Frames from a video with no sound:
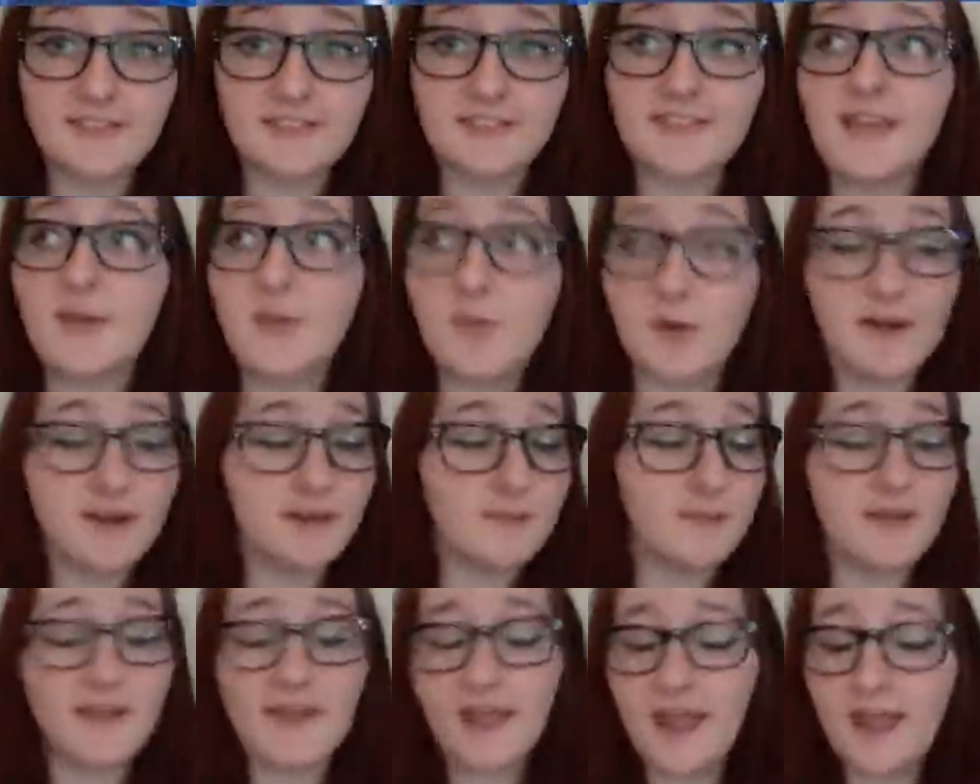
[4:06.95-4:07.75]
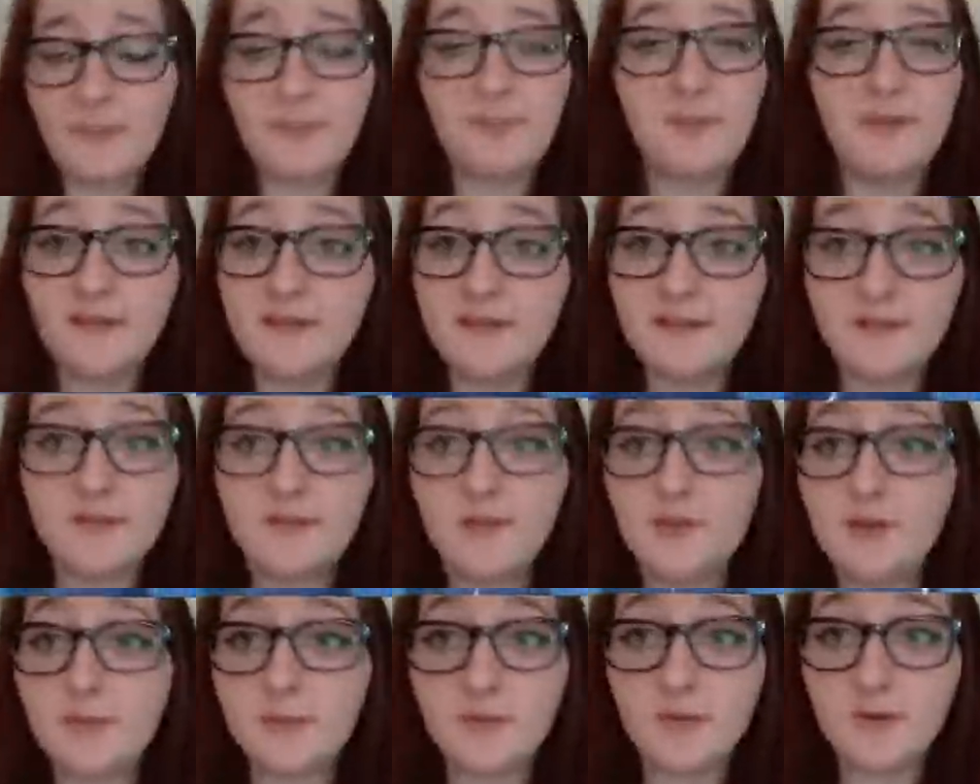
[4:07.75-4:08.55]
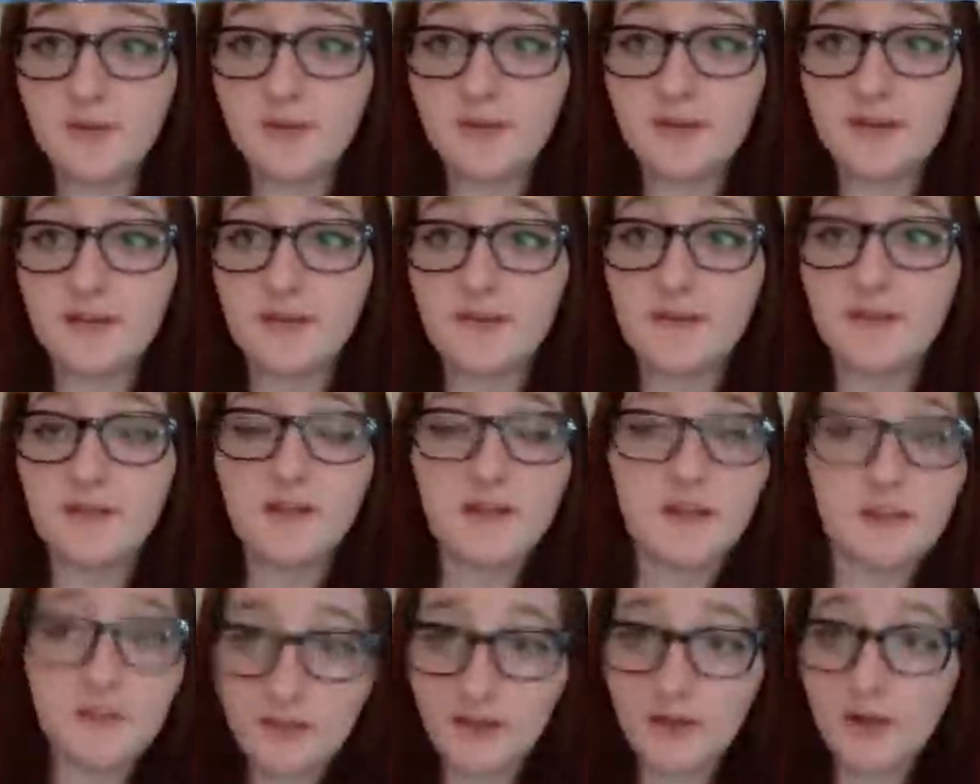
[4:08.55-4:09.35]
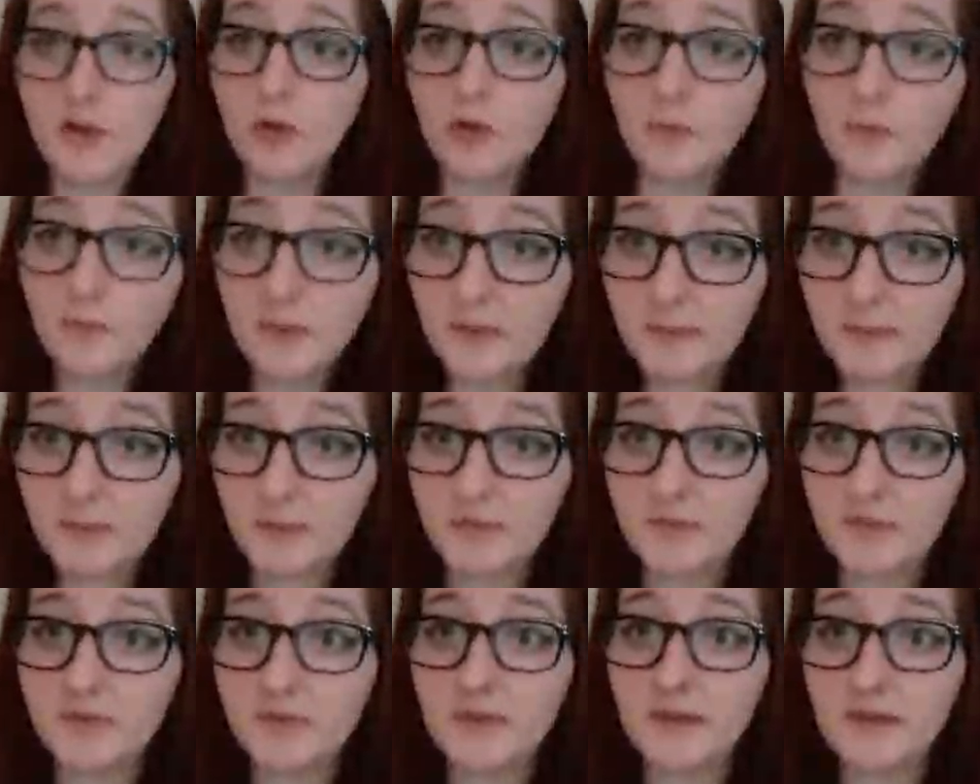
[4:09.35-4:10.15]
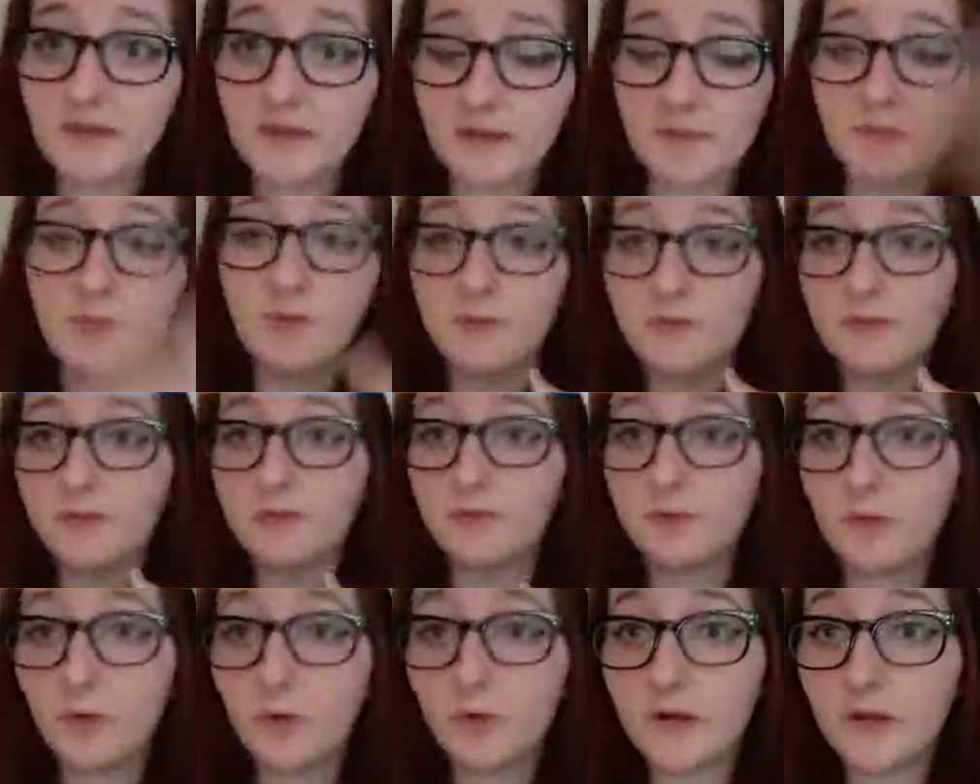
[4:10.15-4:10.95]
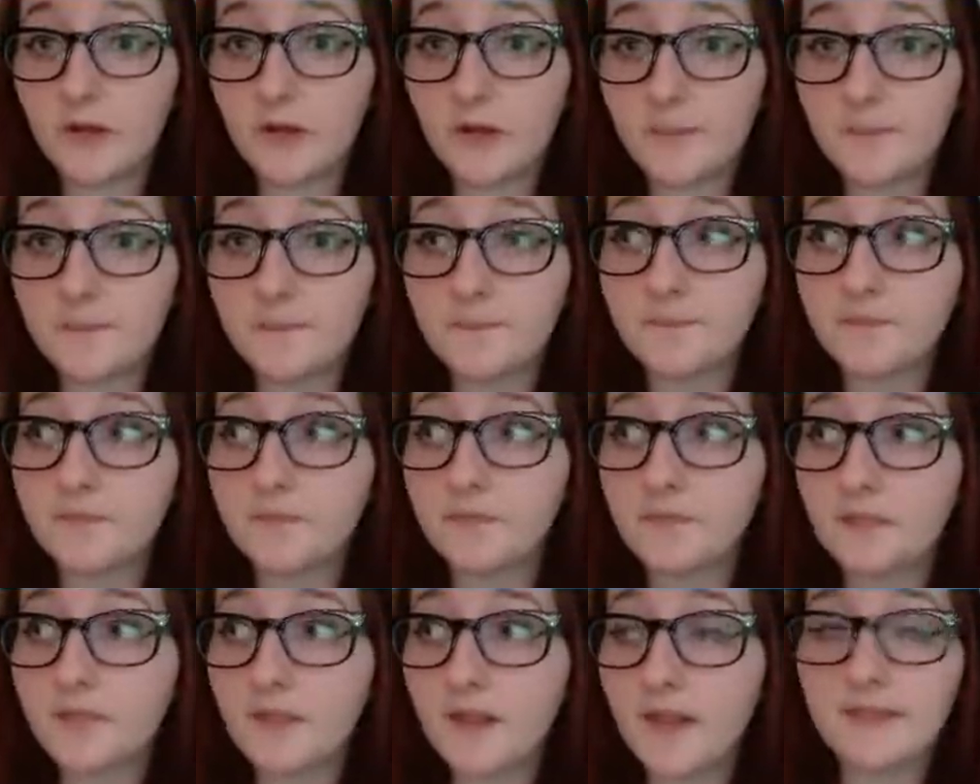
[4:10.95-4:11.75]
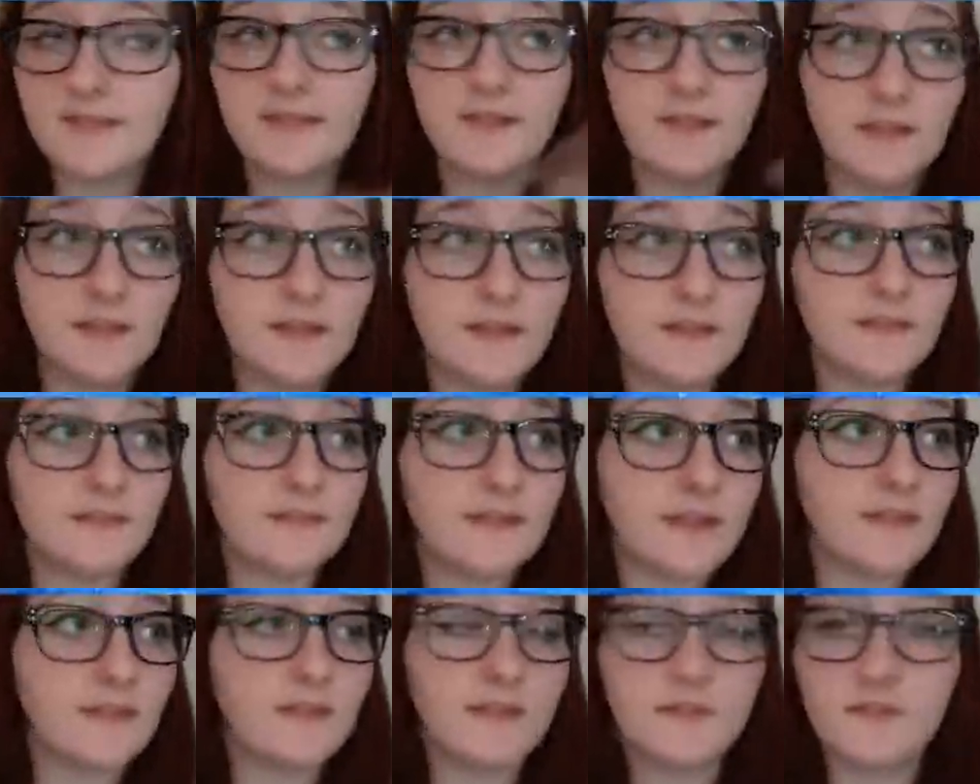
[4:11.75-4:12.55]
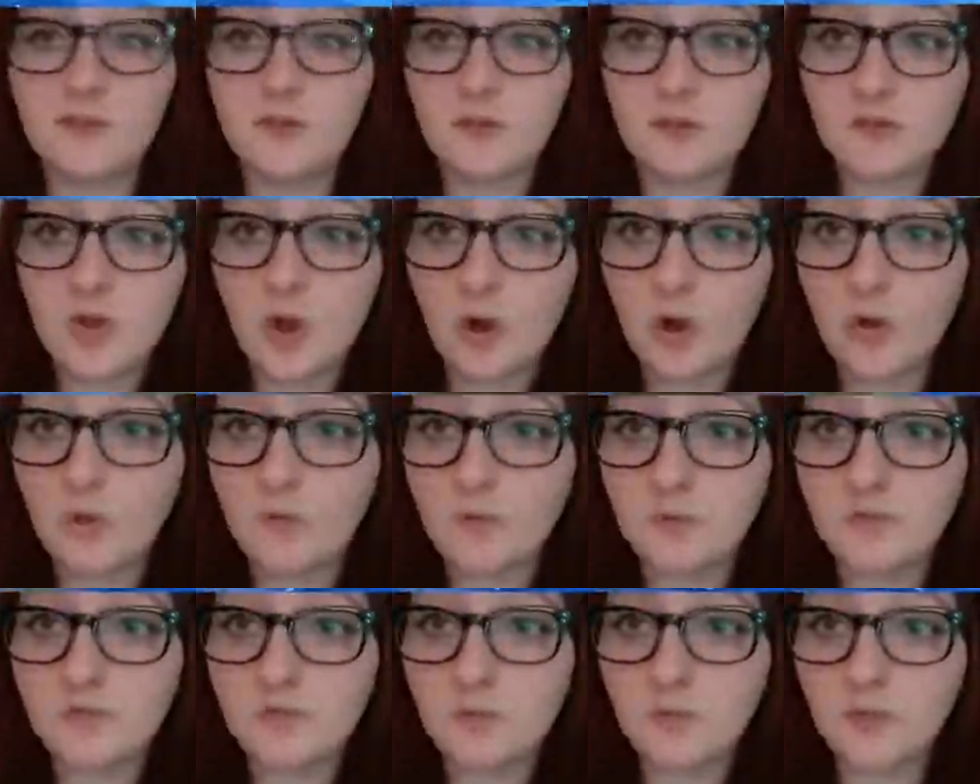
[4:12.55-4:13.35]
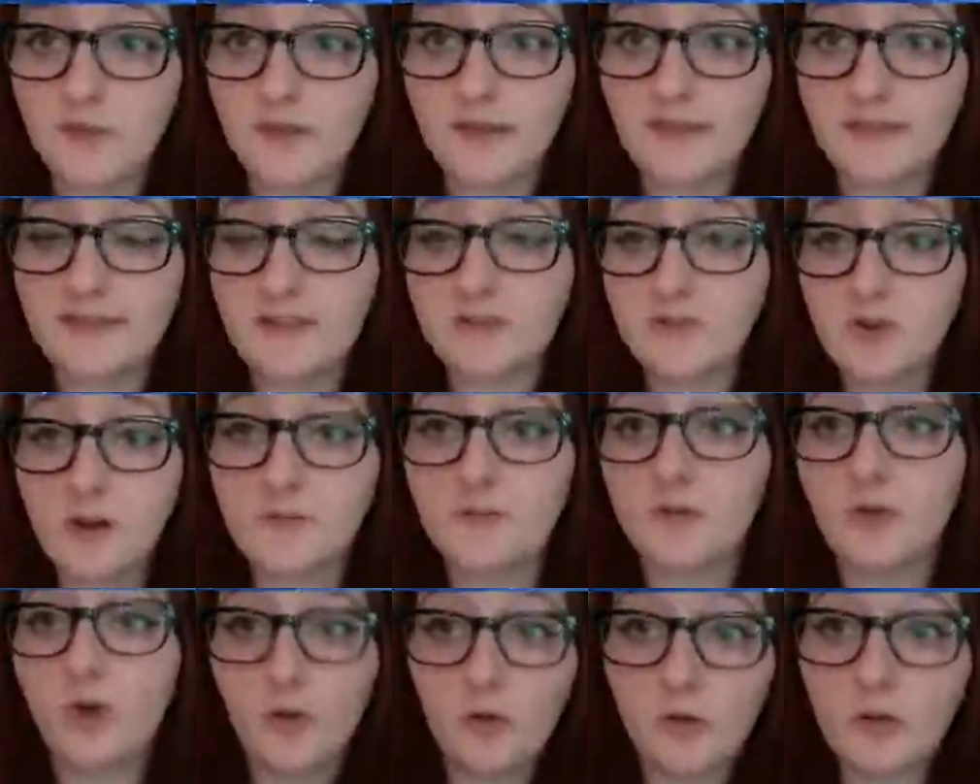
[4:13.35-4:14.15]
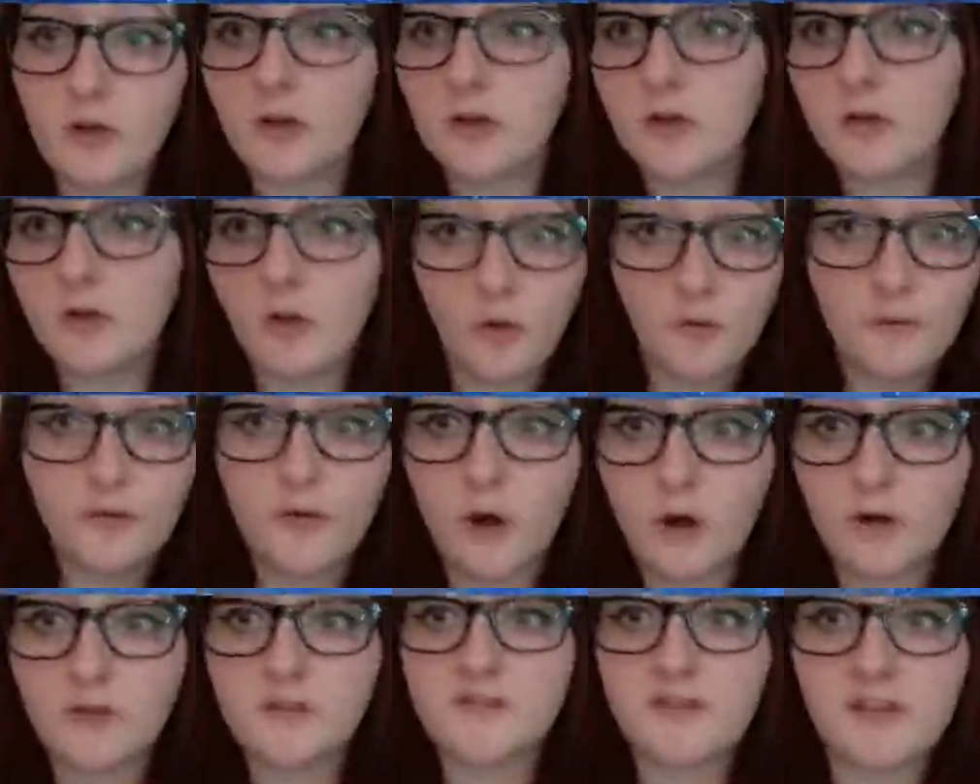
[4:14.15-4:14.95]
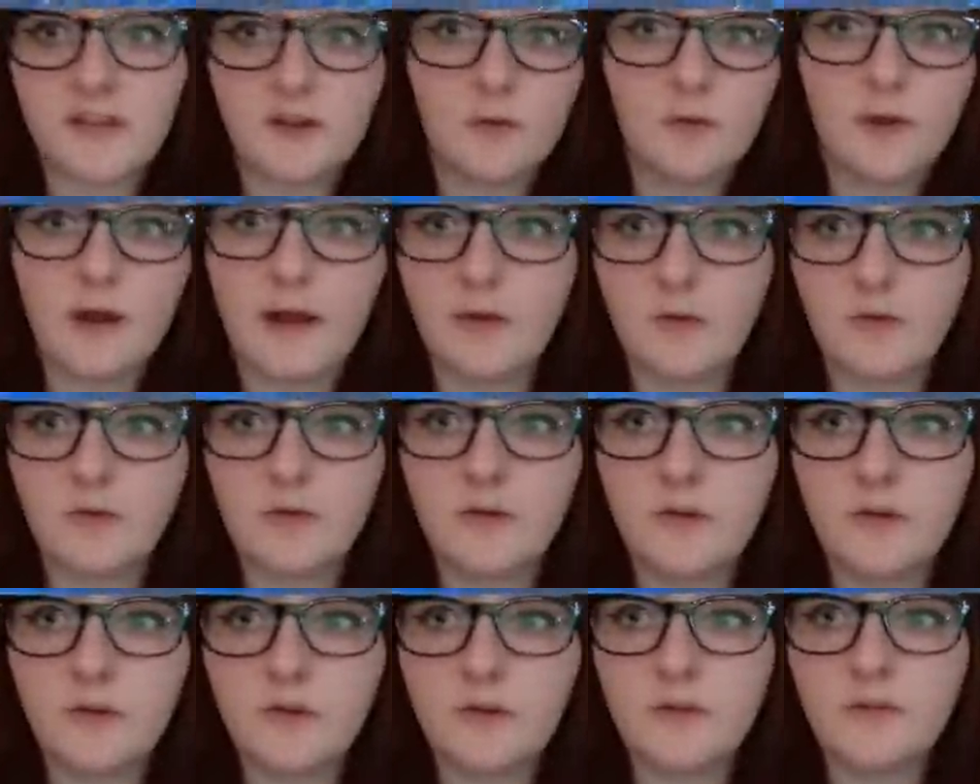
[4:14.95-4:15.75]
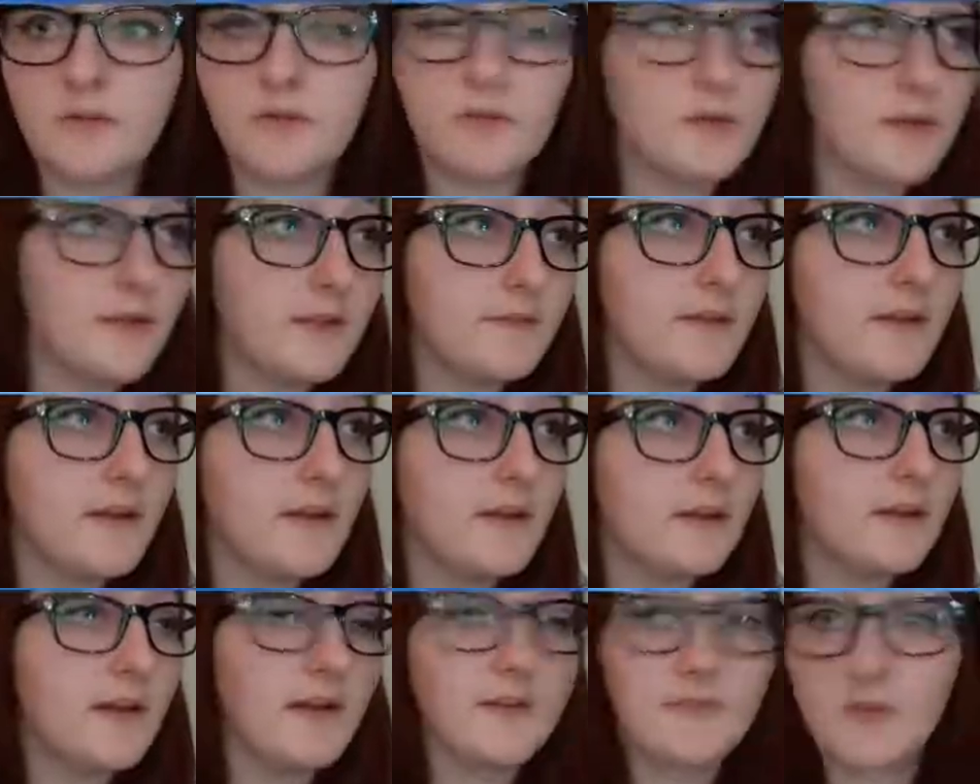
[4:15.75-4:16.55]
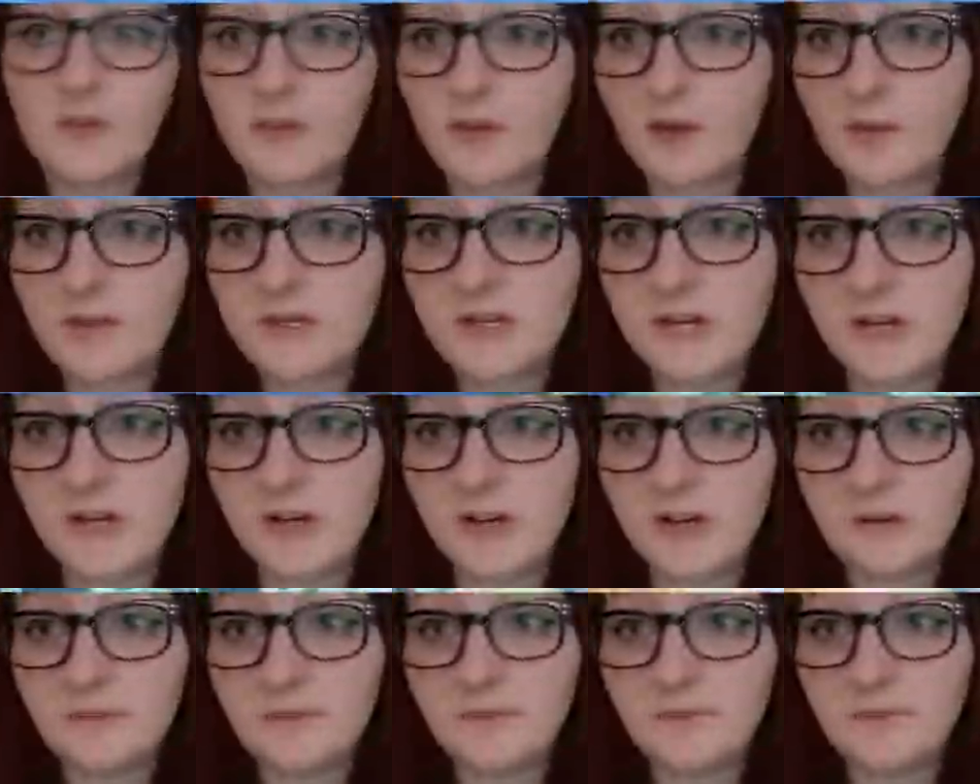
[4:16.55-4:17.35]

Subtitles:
They want to be happy in a little community. Like old people that like move to Florida, and they live in those homes where like they drive golf carts like around for a living after they retire.